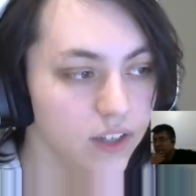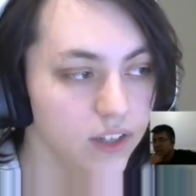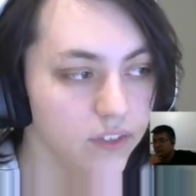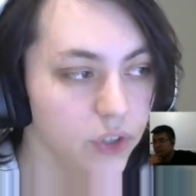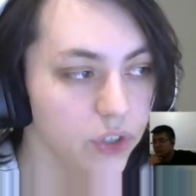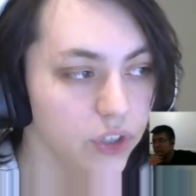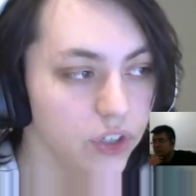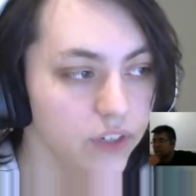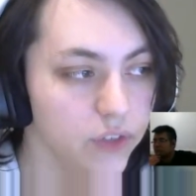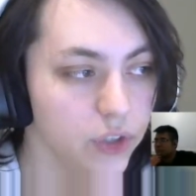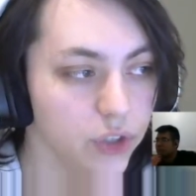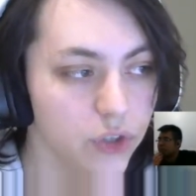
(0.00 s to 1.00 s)
if you're
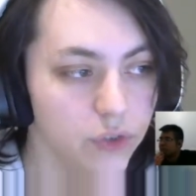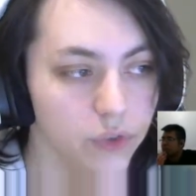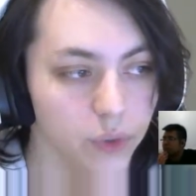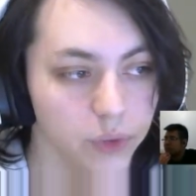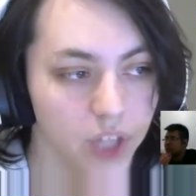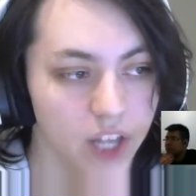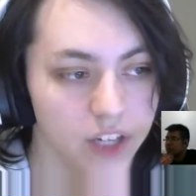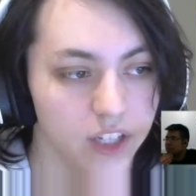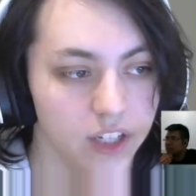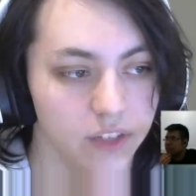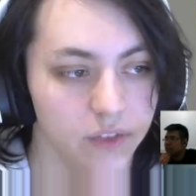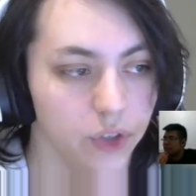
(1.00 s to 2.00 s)
cute for
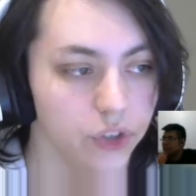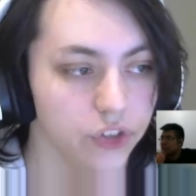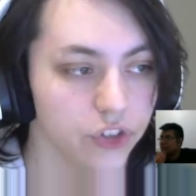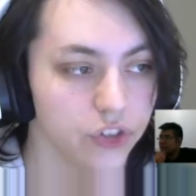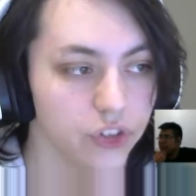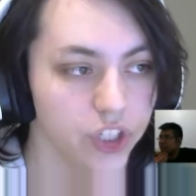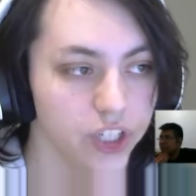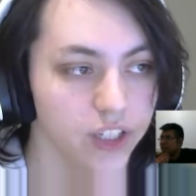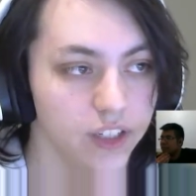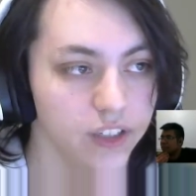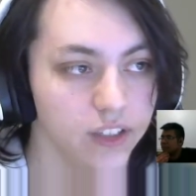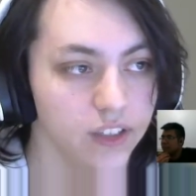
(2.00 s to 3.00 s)
London, if you're just looking
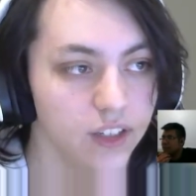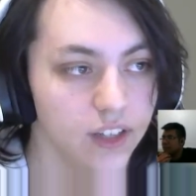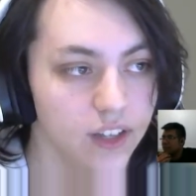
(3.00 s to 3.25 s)
to